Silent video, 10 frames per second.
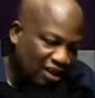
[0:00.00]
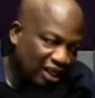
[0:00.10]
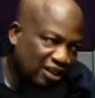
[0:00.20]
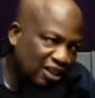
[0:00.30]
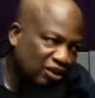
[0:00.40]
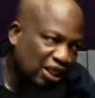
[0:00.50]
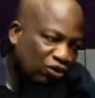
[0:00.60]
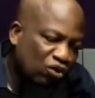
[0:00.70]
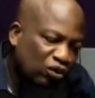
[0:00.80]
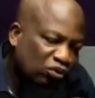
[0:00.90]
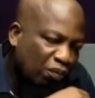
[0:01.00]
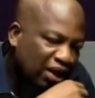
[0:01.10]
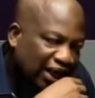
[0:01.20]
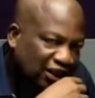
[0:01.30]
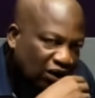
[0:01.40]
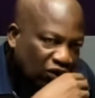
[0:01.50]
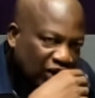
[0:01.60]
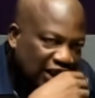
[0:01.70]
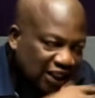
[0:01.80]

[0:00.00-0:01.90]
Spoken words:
it is a who because you